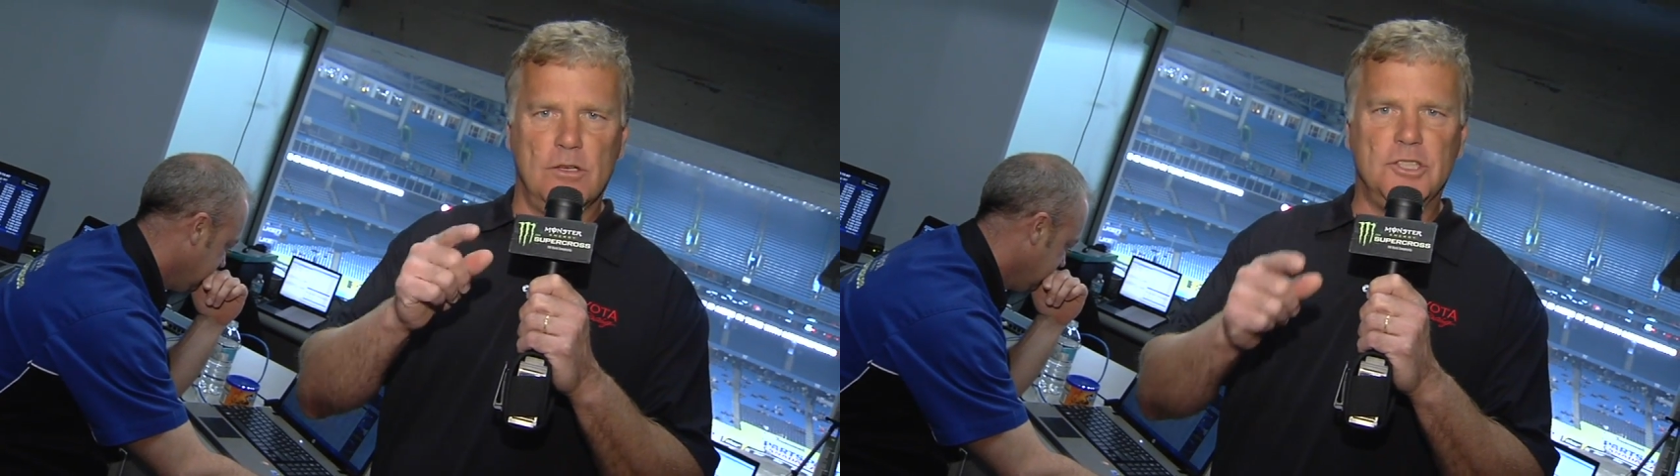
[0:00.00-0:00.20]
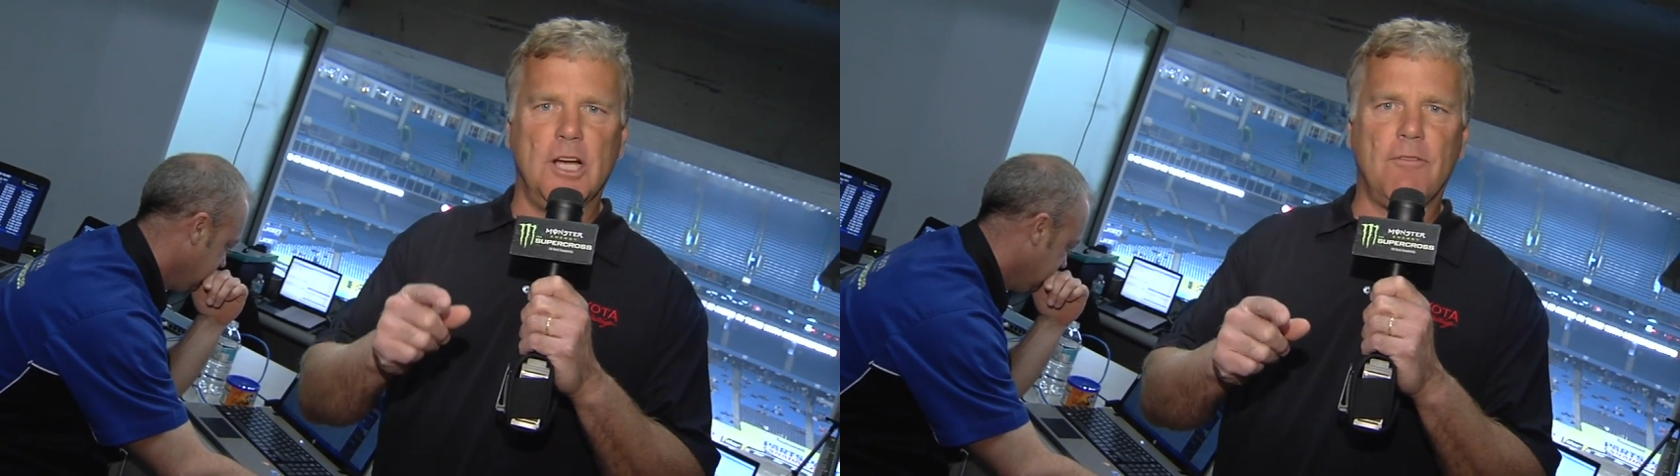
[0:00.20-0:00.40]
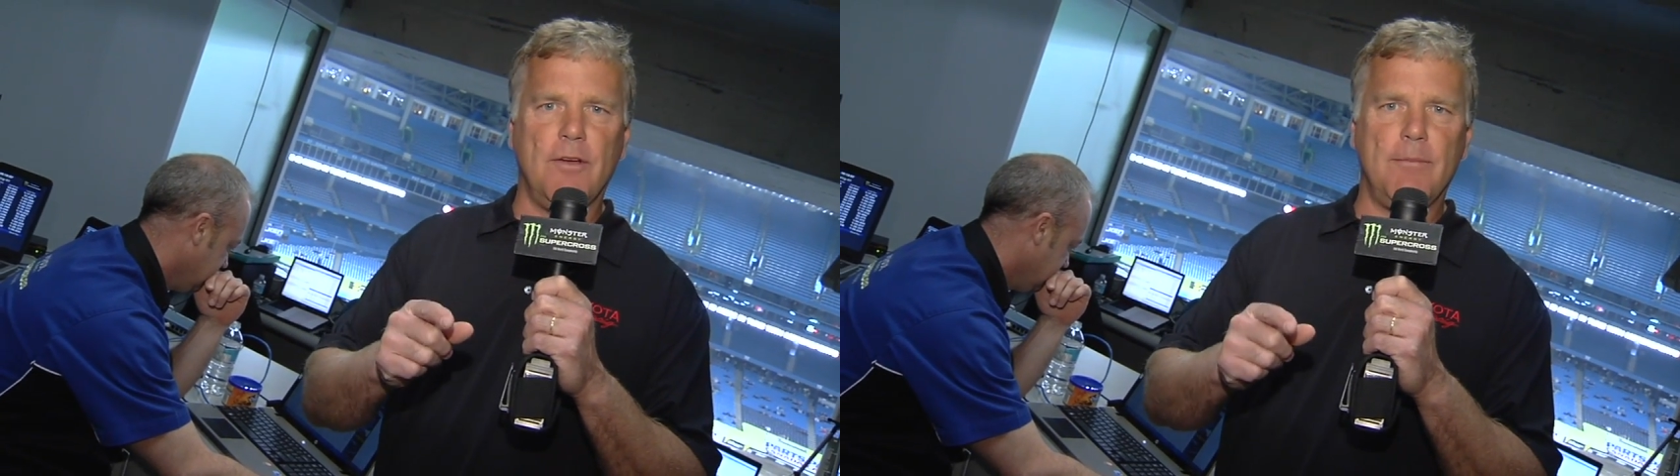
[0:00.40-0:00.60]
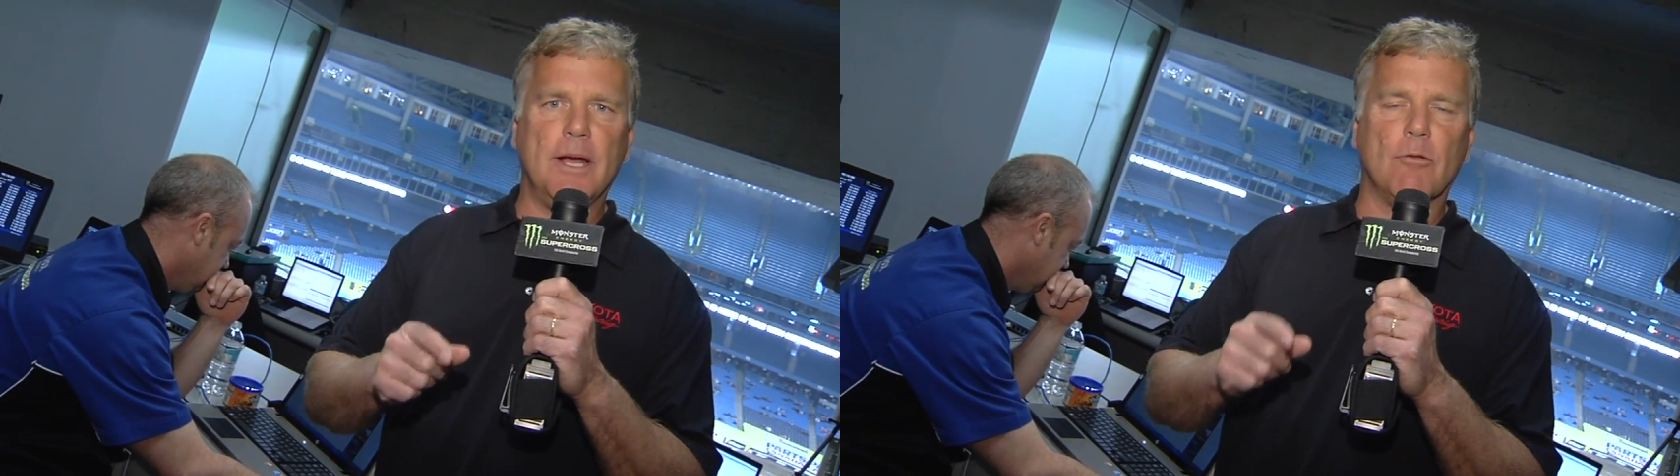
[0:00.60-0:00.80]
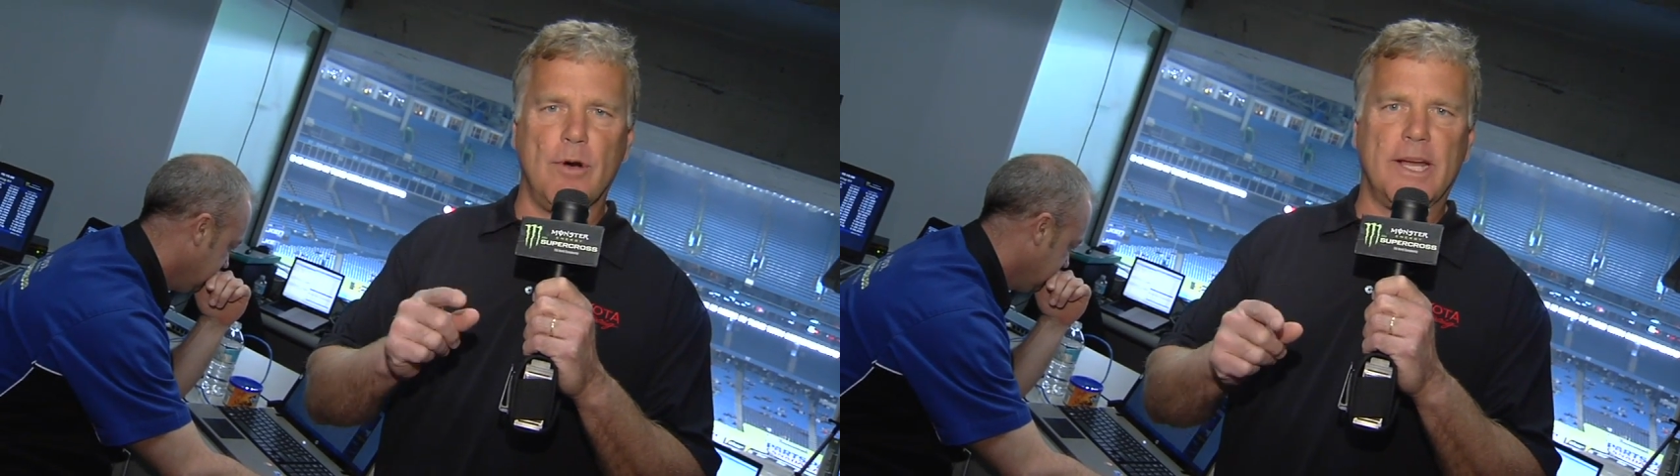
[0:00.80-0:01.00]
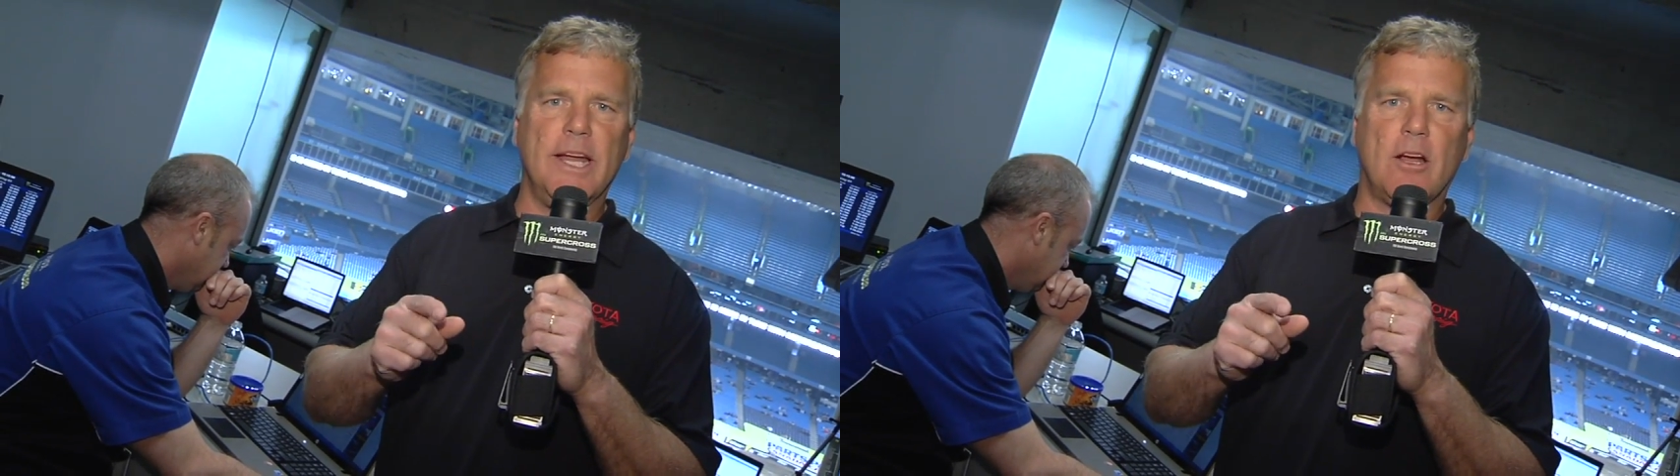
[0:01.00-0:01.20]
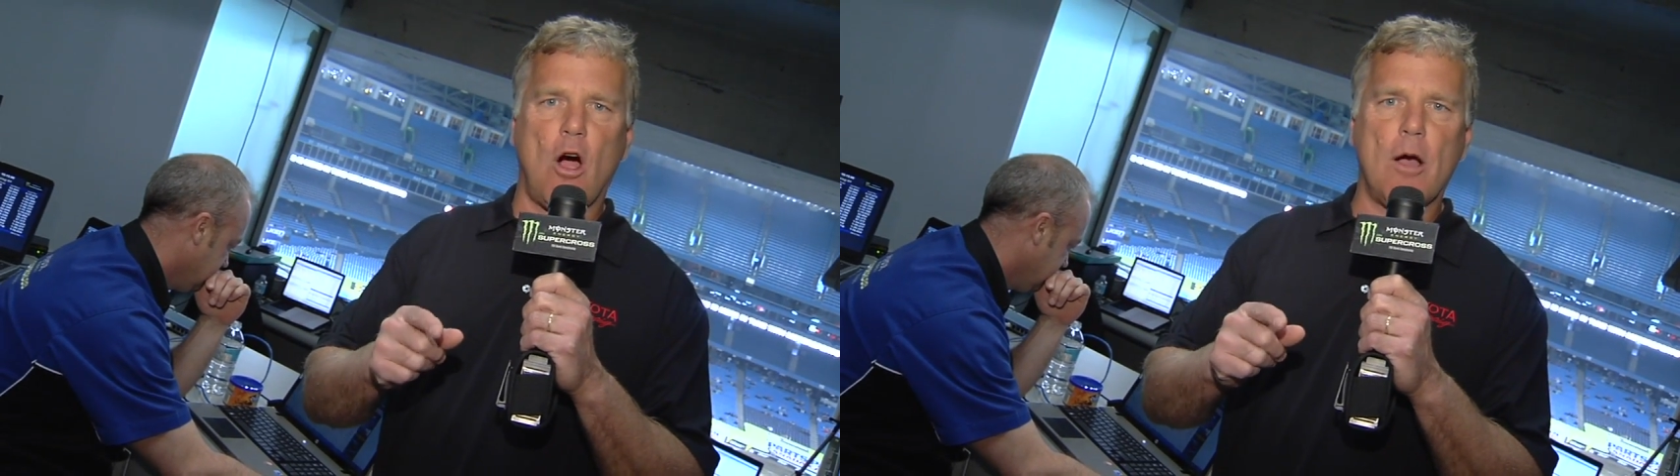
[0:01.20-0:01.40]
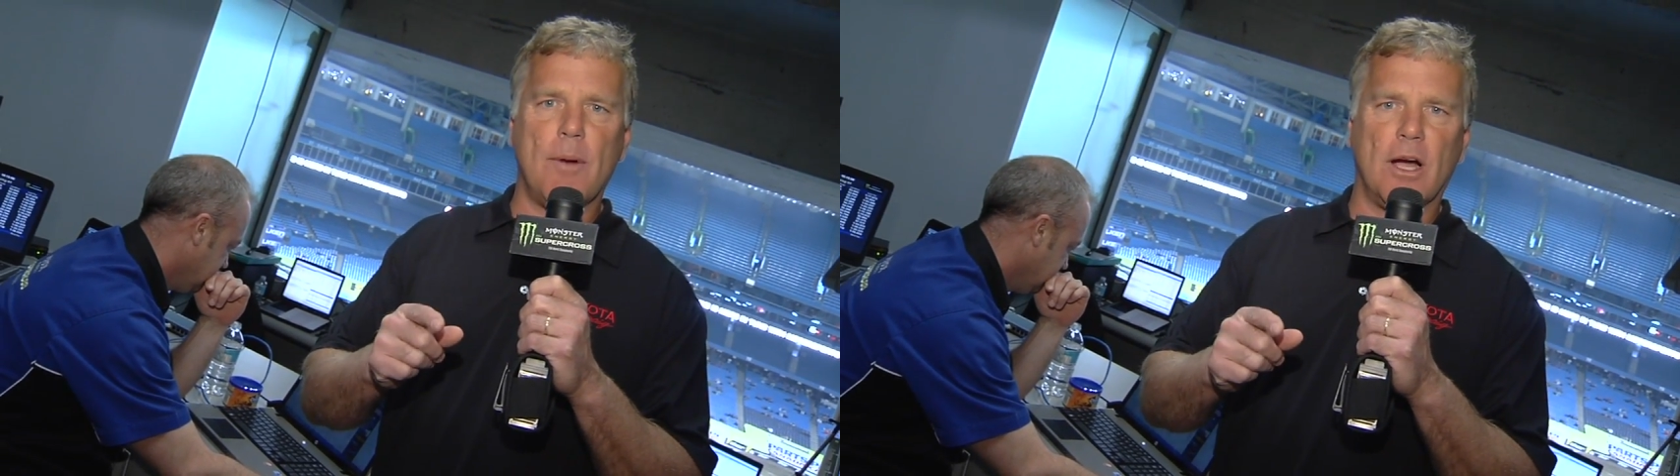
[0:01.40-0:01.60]
Jeff Emig, Ricky
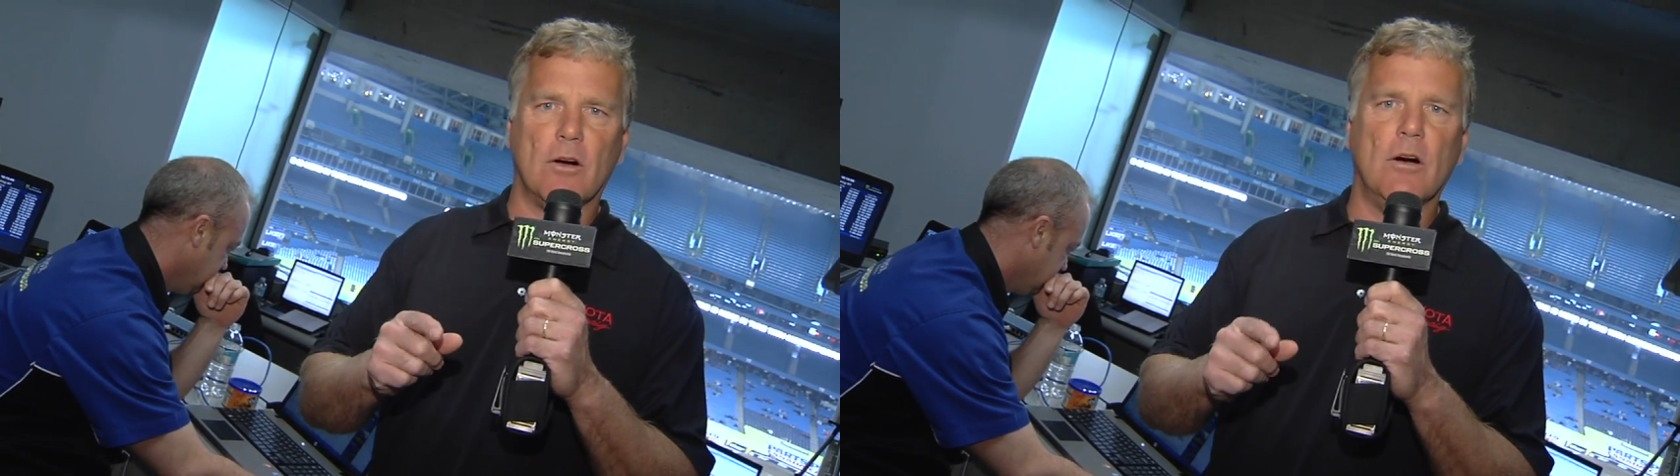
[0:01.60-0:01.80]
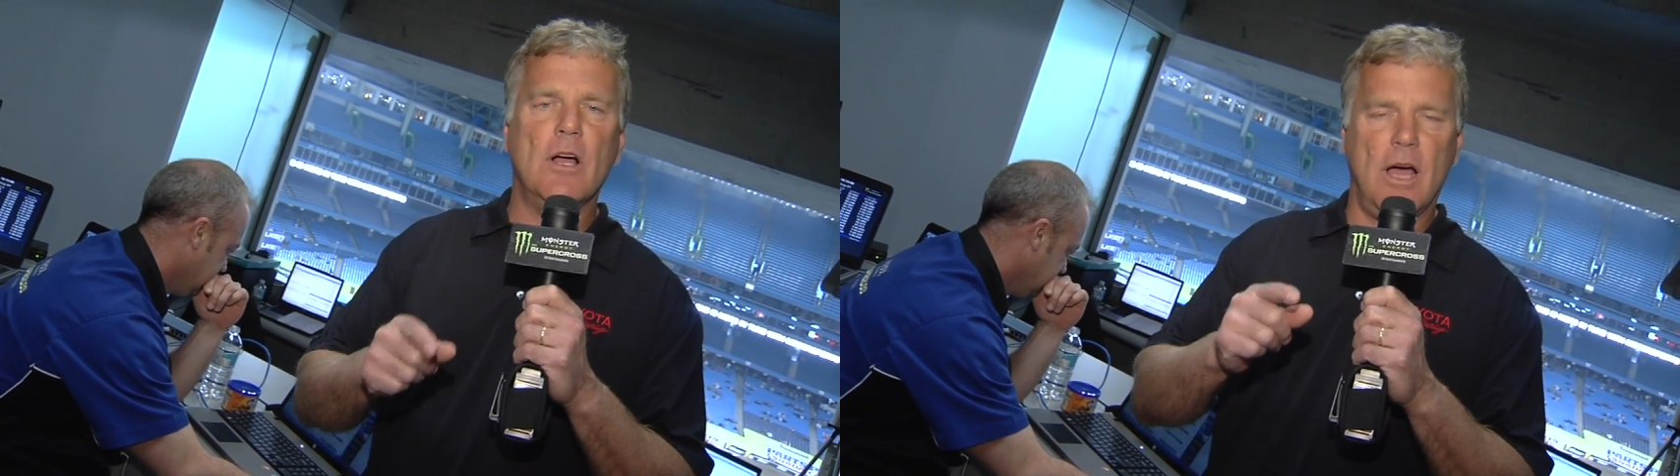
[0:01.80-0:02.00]
Carmichael,